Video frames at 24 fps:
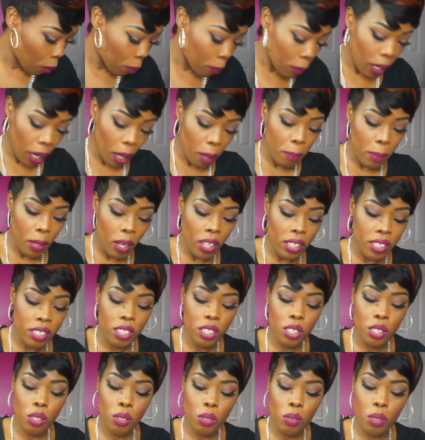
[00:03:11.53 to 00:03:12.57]
But I bought
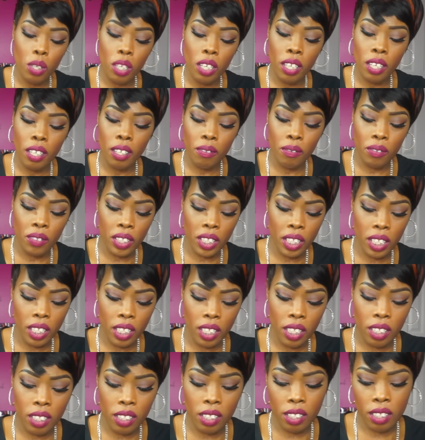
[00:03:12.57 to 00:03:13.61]
two of
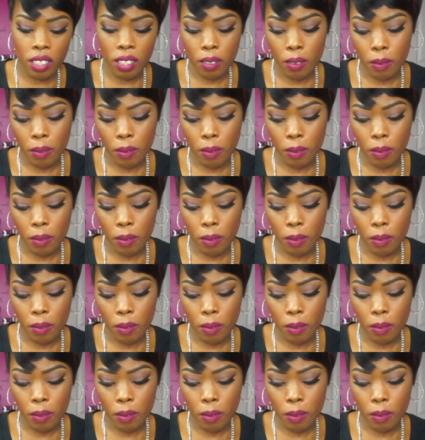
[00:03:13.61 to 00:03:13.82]
these